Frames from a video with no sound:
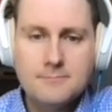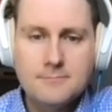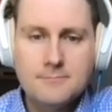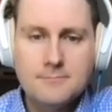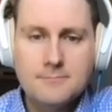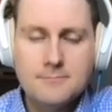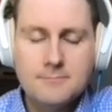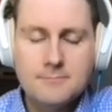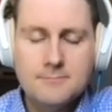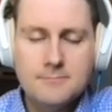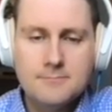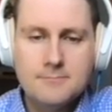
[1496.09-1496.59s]

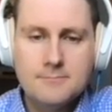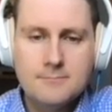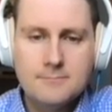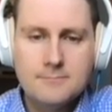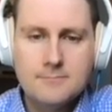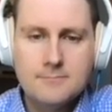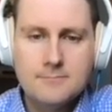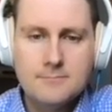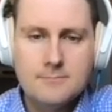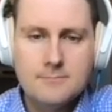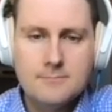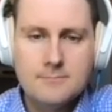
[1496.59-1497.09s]

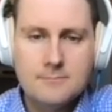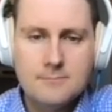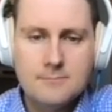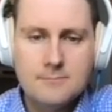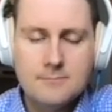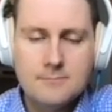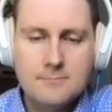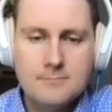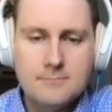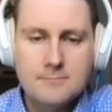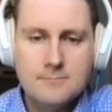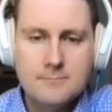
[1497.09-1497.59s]

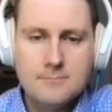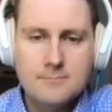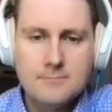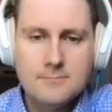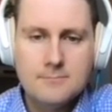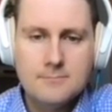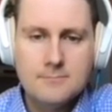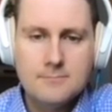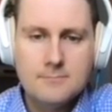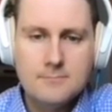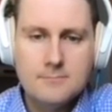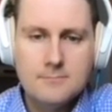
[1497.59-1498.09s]

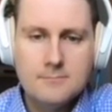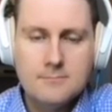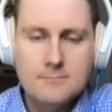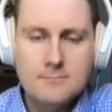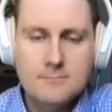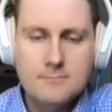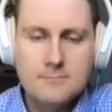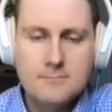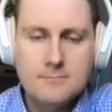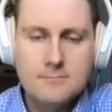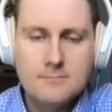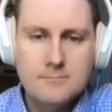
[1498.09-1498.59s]

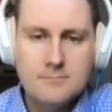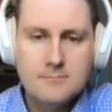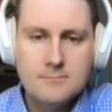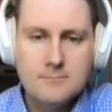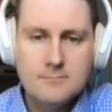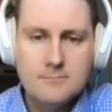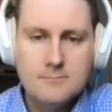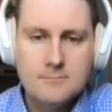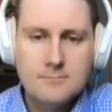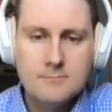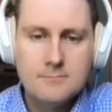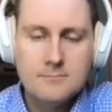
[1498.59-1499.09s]

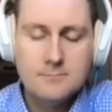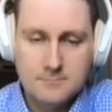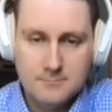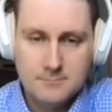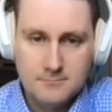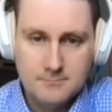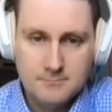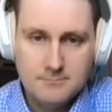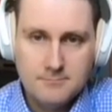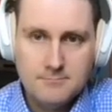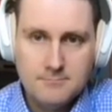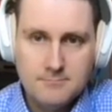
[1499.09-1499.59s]

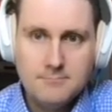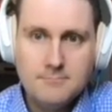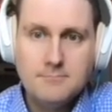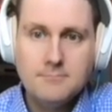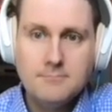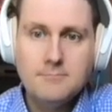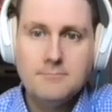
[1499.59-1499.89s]
The person shown says nothing.